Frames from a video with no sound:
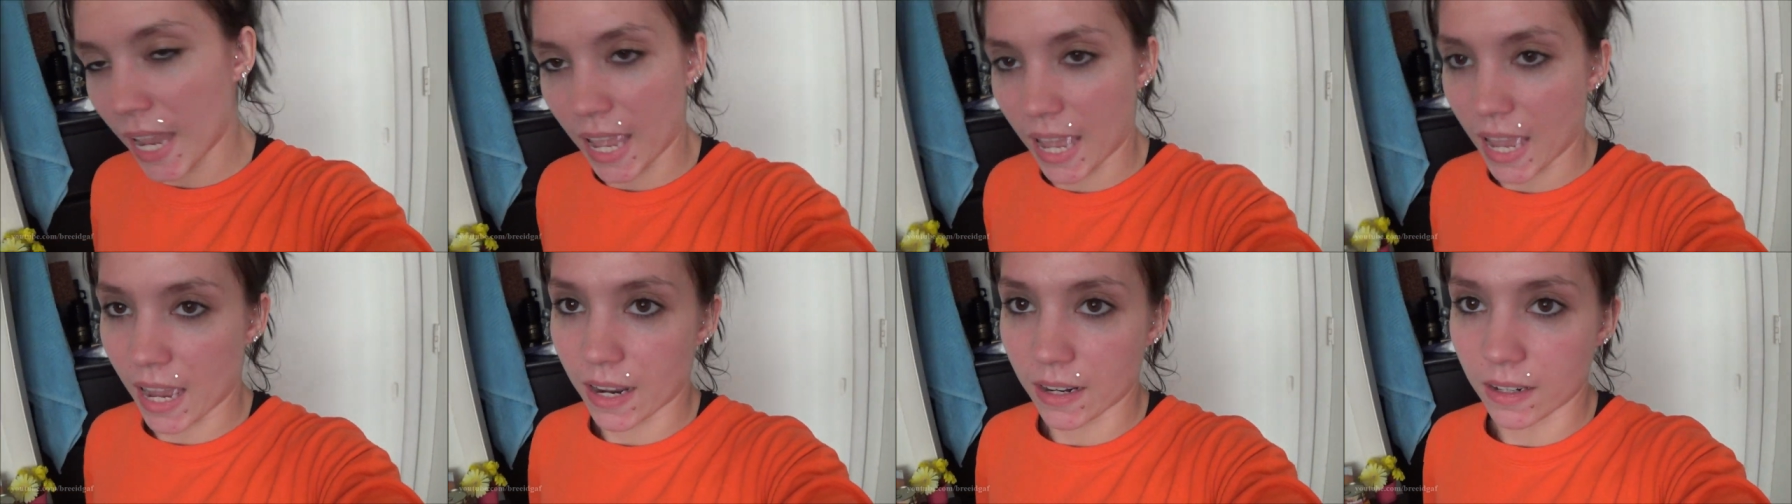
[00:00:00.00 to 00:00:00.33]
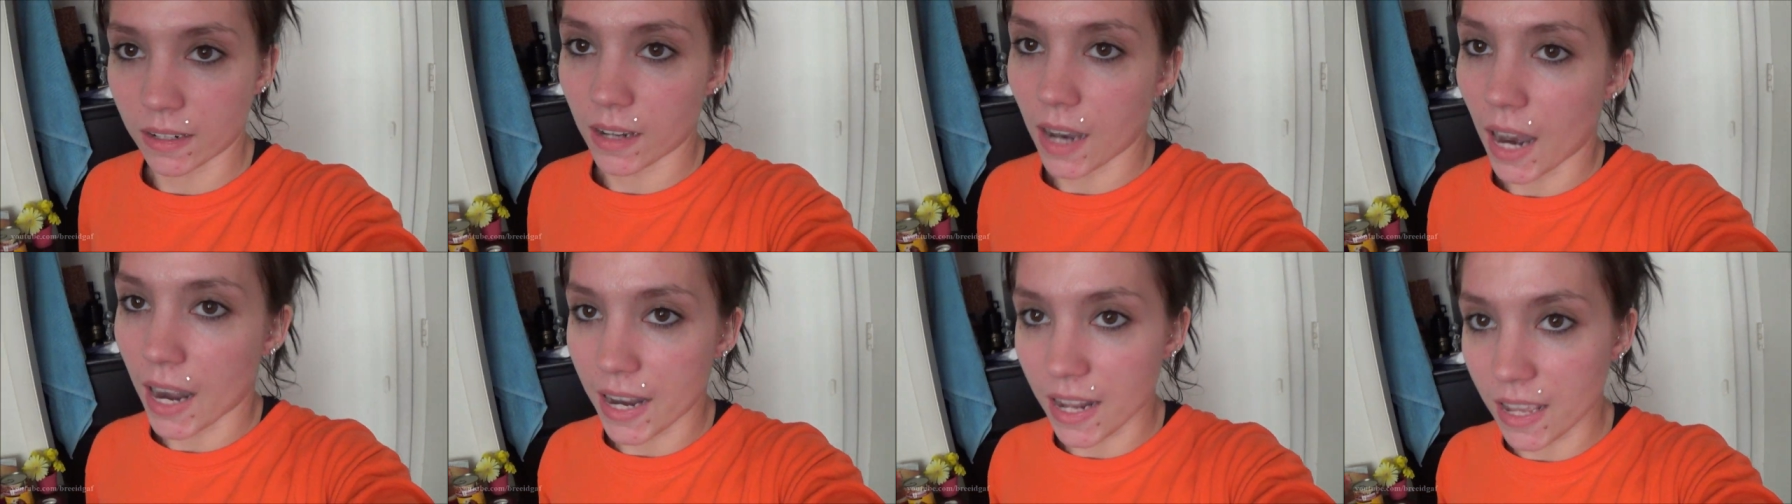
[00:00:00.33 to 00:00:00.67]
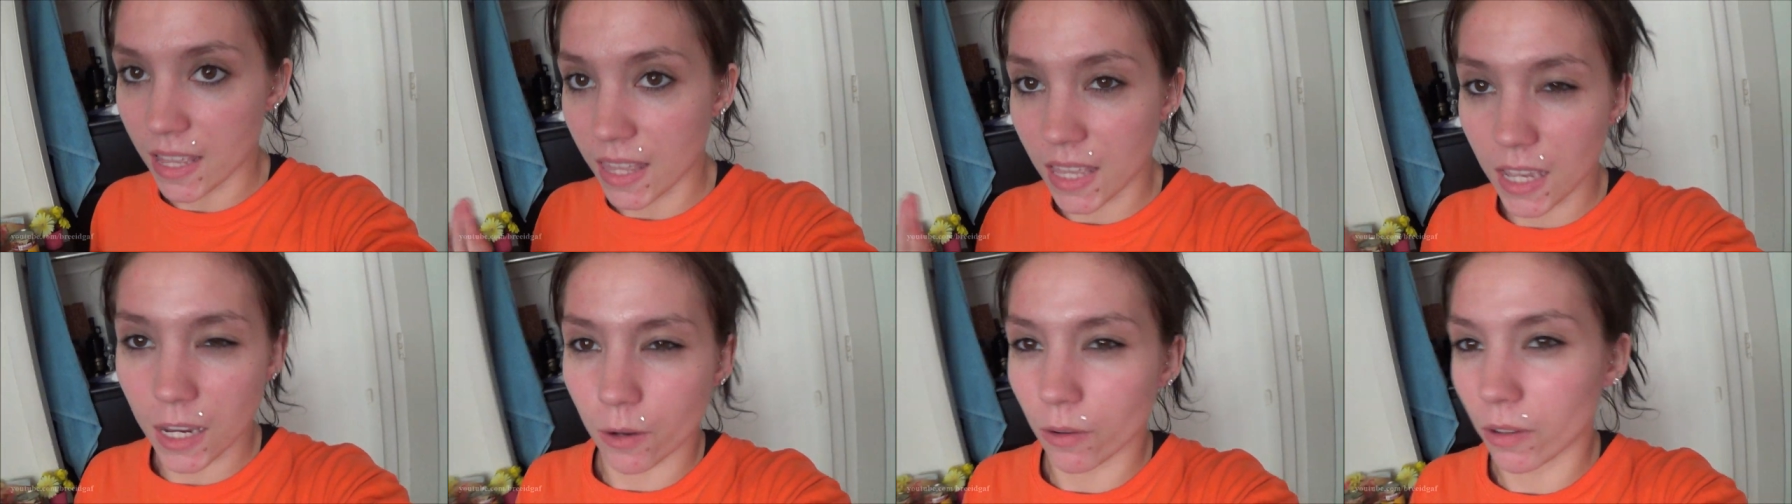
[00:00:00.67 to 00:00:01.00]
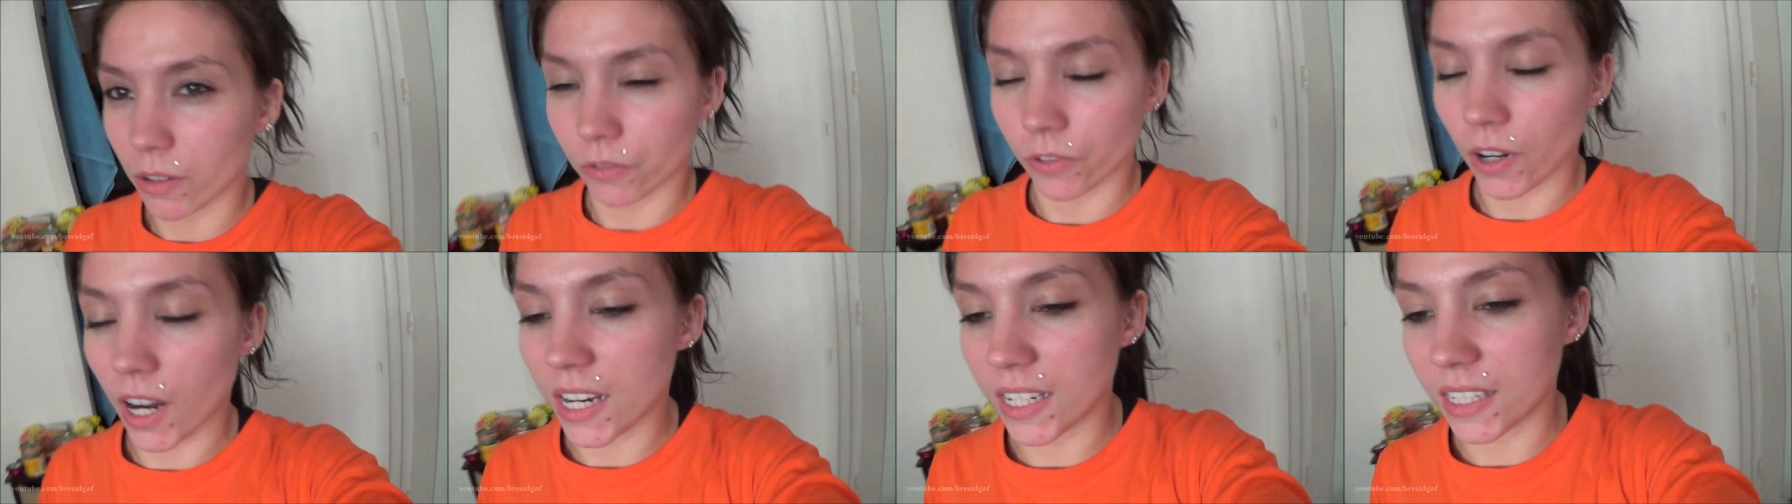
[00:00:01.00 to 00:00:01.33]
and anything
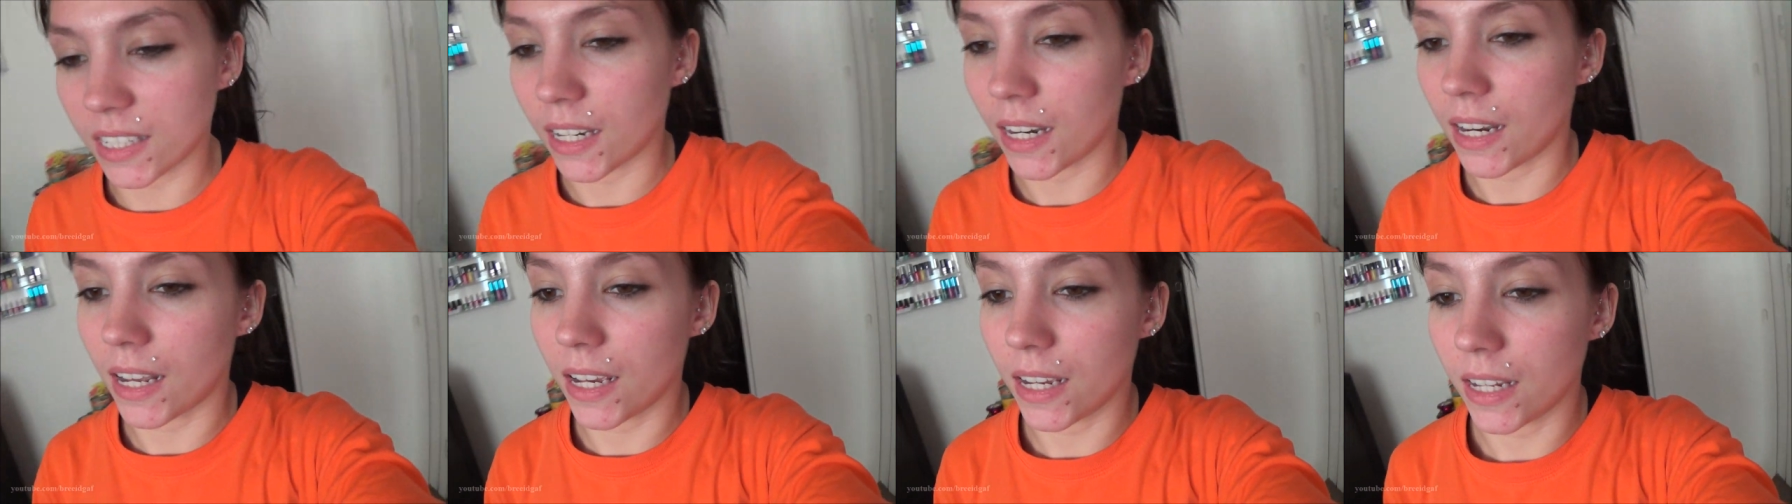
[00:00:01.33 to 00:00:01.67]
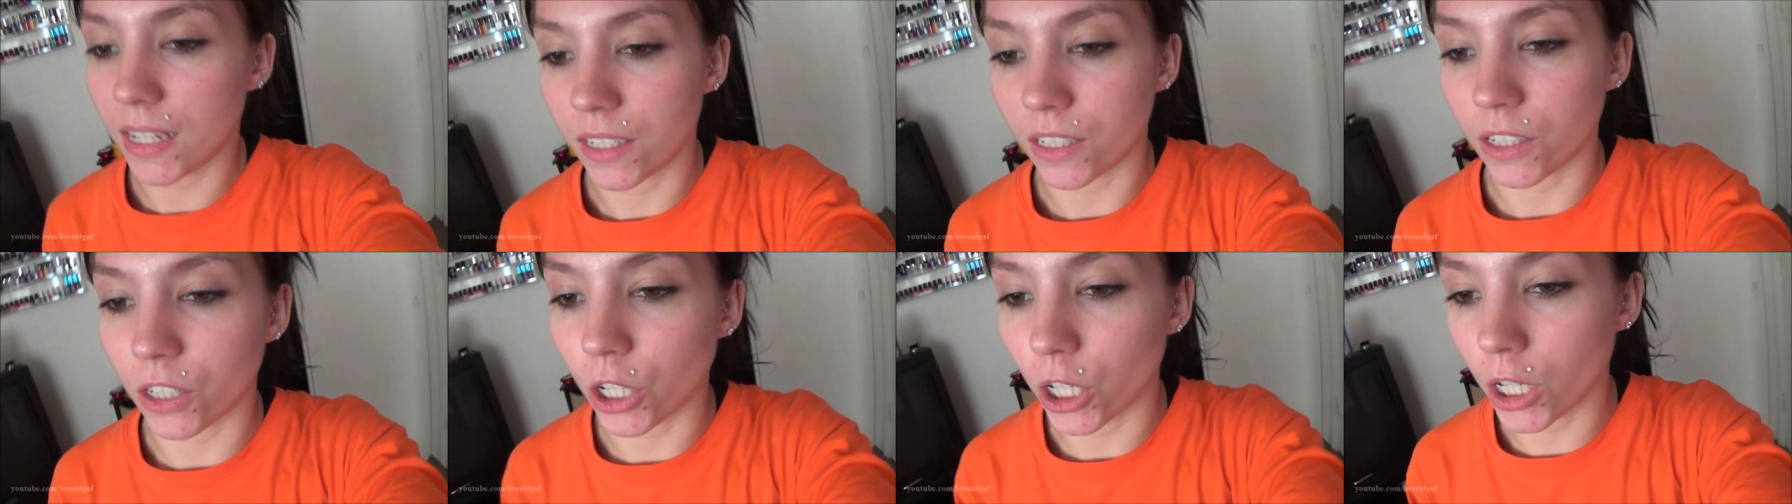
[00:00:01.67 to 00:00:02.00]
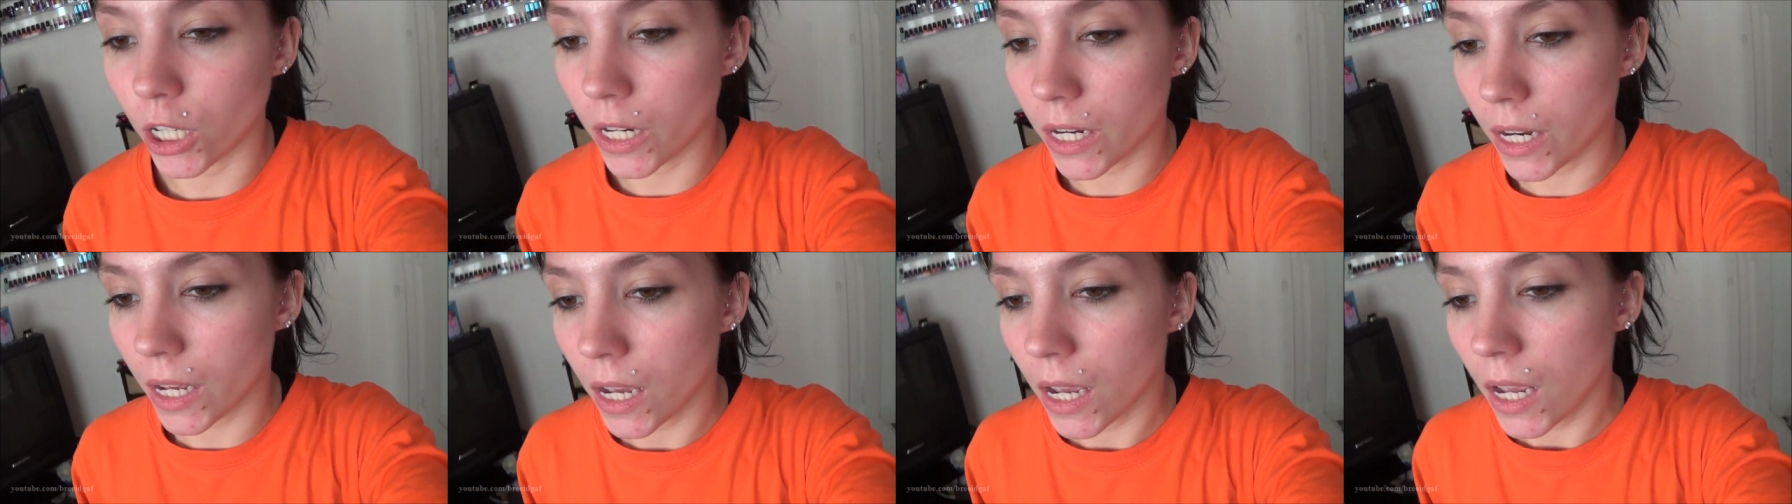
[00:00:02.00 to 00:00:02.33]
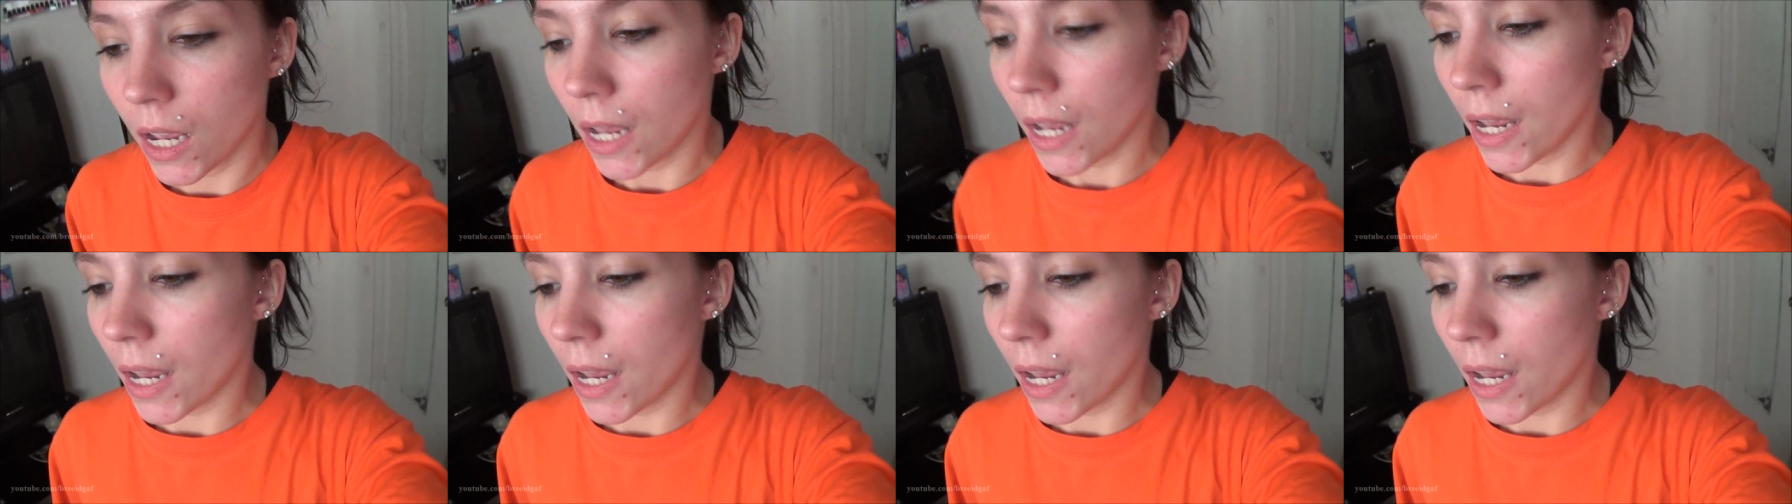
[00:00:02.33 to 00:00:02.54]
with rice in it is good